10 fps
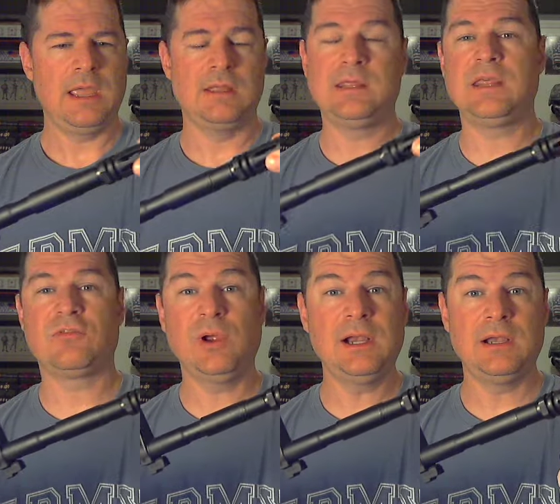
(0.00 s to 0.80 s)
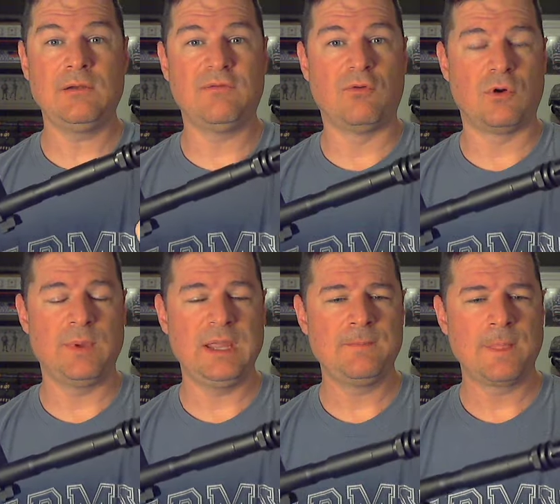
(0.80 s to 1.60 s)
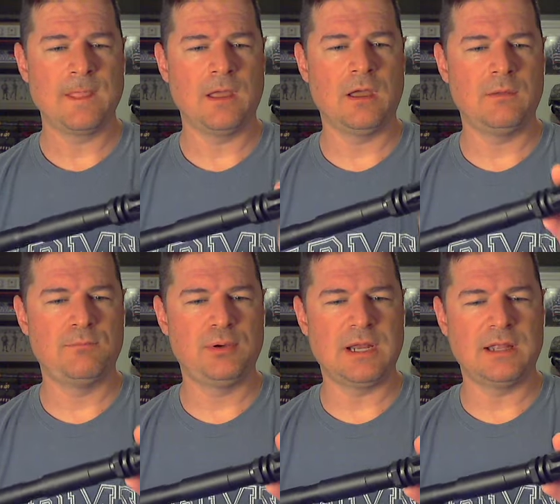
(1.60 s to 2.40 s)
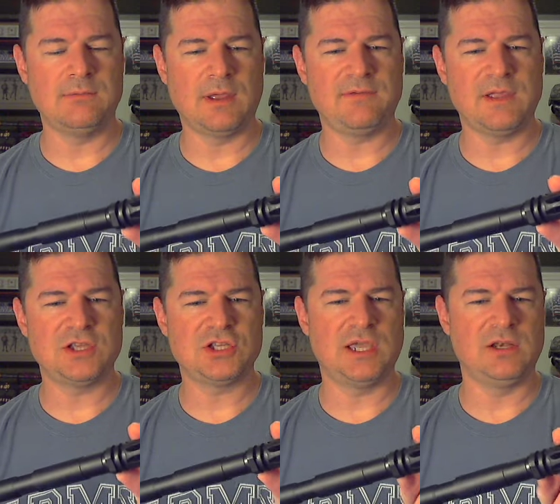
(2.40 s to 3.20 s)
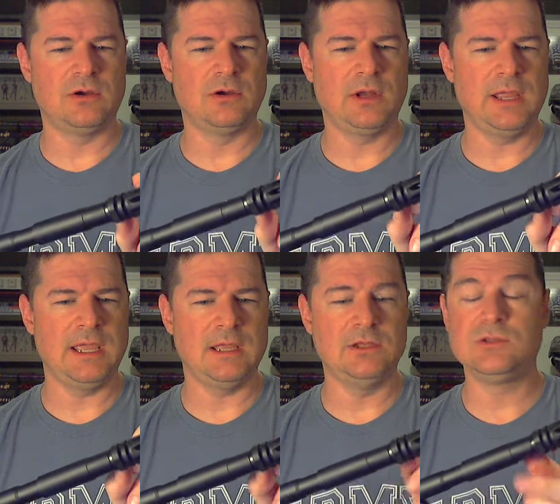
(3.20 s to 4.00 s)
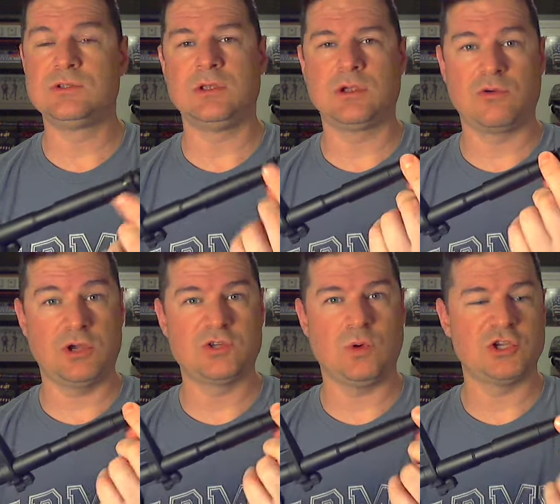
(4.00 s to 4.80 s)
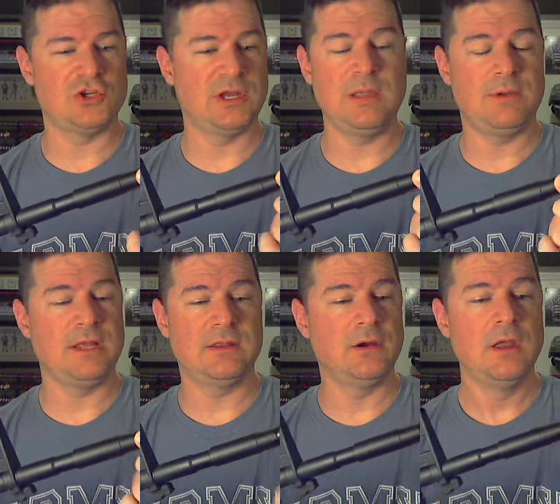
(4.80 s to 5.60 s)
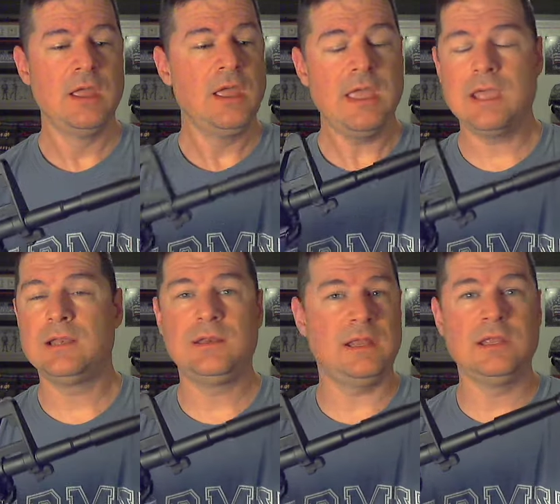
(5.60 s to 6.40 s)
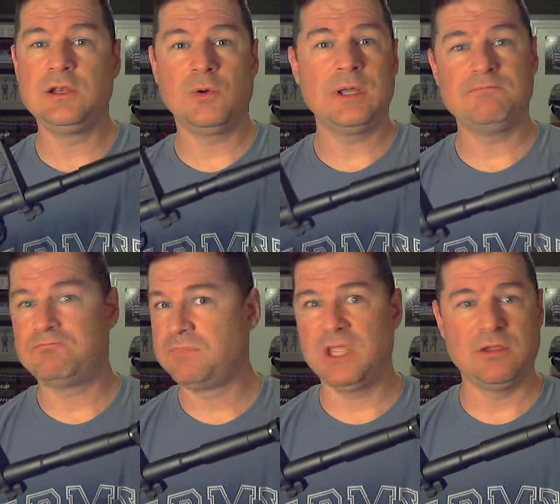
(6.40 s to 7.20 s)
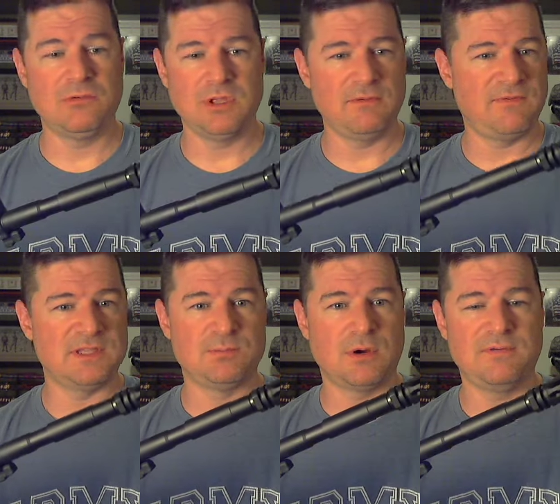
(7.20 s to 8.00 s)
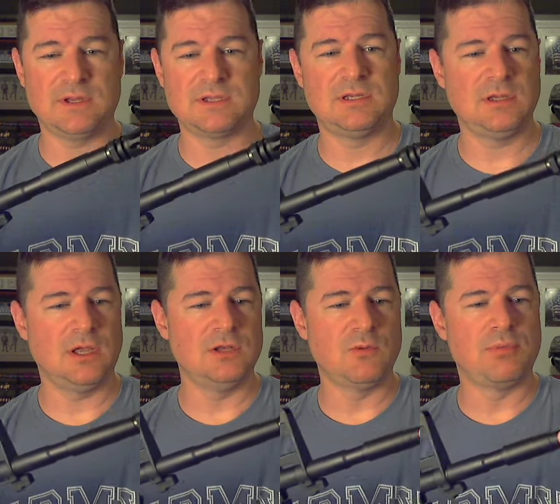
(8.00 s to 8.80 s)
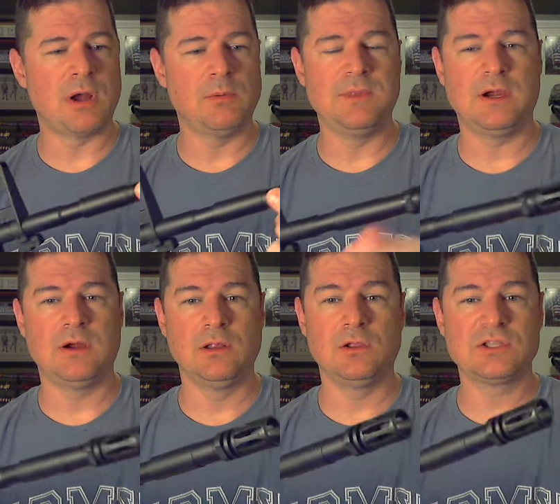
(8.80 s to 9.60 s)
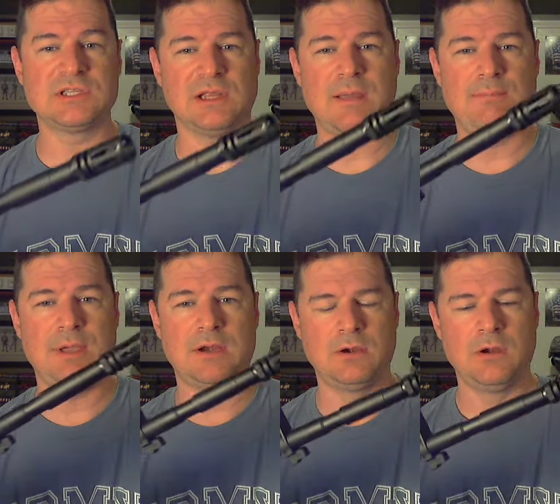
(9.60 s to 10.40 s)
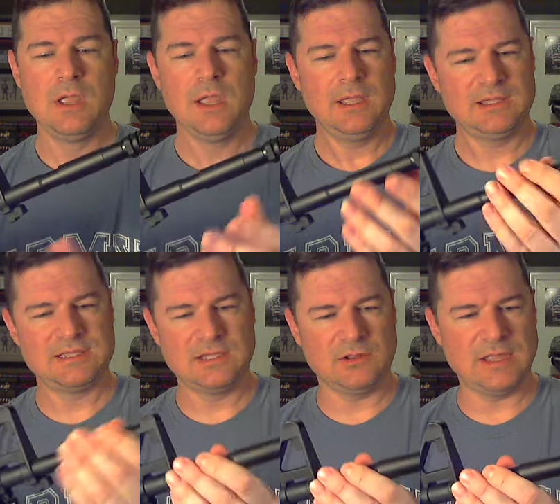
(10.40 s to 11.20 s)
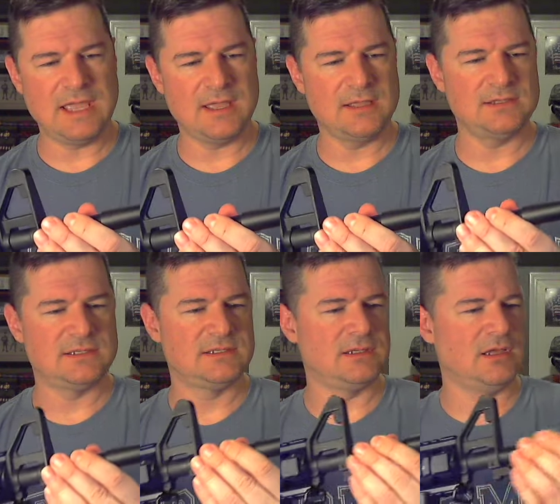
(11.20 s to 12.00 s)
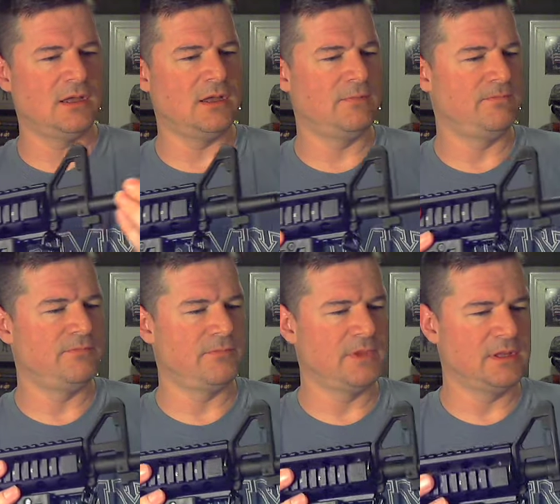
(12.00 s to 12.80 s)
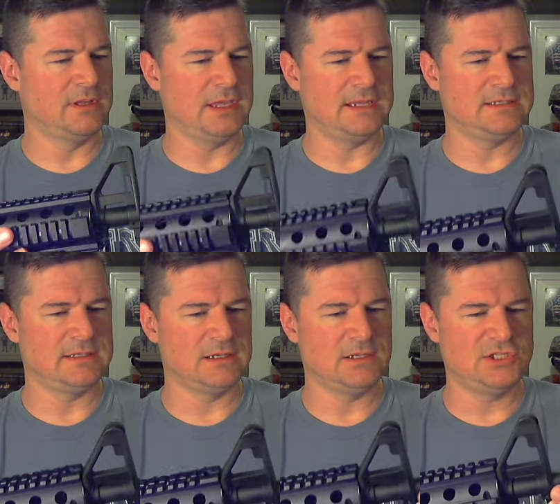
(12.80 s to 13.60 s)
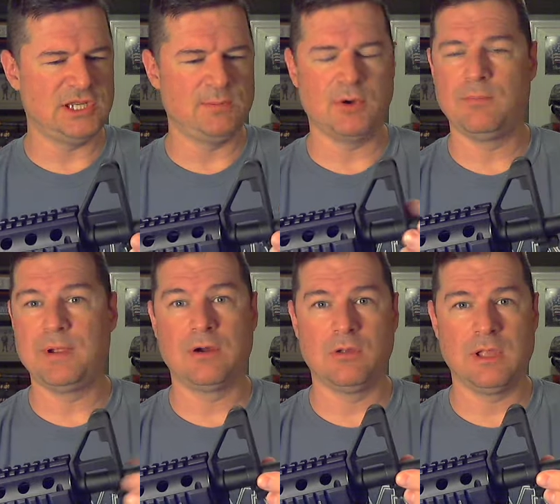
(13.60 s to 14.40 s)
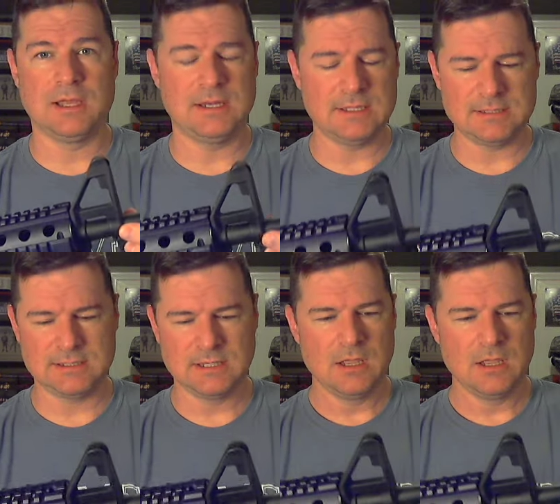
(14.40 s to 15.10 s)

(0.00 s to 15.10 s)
and they threaded it for me. Put on my flash hider and used a crush washer to keep it on there, and you know what? It fits perfect. No problem there. It looks a lot better. It still has that cheapo barrel on it.